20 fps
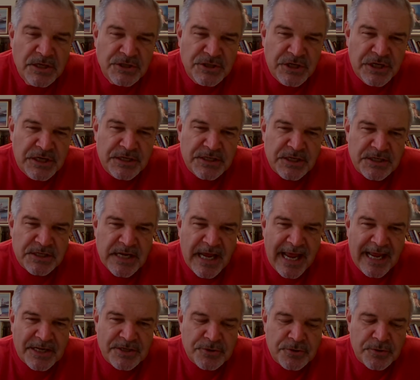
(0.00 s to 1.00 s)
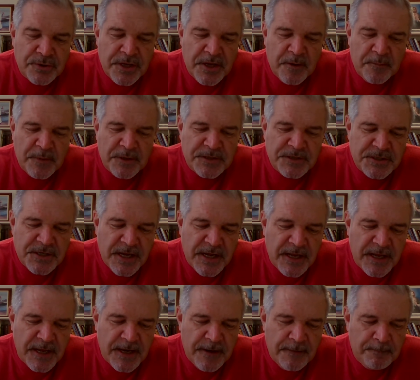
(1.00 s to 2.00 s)
Jesus answered them and
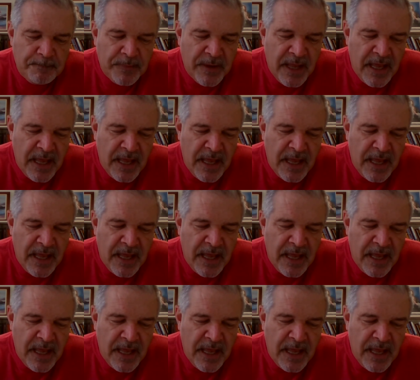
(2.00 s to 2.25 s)
said,